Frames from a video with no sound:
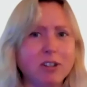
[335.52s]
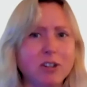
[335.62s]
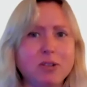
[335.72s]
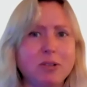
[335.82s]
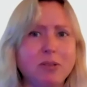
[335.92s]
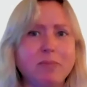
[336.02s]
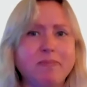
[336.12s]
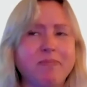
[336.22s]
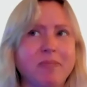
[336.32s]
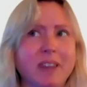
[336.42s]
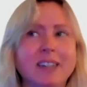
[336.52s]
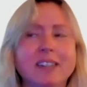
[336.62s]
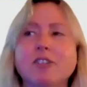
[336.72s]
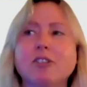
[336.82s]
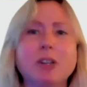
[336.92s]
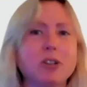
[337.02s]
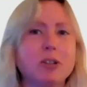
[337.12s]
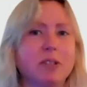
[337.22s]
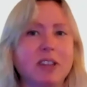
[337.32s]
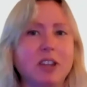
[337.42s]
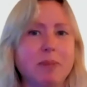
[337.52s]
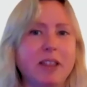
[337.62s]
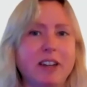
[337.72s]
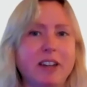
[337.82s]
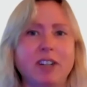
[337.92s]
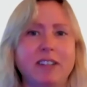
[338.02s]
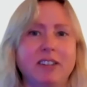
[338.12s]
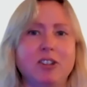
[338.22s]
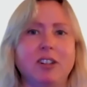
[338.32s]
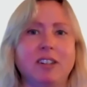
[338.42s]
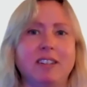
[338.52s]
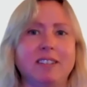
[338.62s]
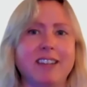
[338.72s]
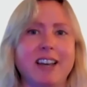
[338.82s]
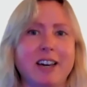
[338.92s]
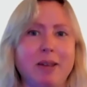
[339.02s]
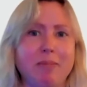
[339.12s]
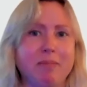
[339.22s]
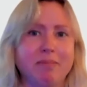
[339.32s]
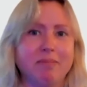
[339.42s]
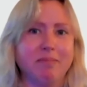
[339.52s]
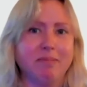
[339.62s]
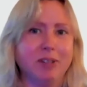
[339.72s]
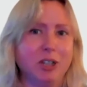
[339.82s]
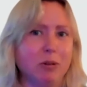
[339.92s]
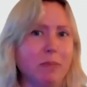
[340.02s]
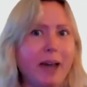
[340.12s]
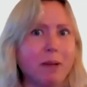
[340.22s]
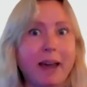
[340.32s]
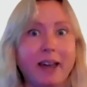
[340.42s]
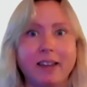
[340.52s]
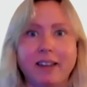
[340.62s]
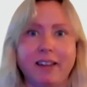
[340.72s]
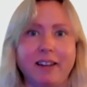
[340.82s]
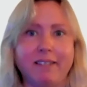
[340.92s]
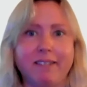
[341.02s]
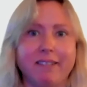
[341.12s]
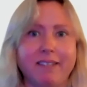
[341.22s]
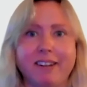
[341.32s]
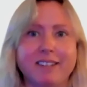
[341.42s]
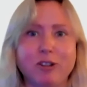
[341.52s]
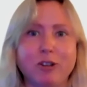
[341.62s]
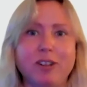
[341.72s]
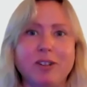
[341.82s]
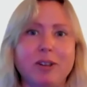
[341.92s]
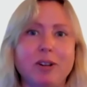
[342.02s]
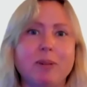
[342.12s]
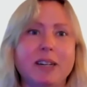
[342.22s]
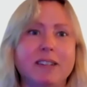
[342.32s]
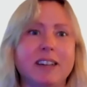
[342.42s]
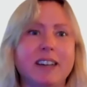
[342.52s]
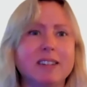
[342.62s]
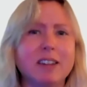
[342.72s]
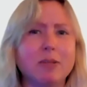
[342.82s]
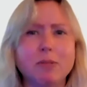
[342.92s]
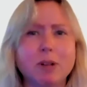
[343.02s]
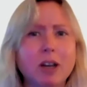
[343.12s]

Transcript: did you, so especially thinking about that transition time when you were backpacking and starting to think about science, like,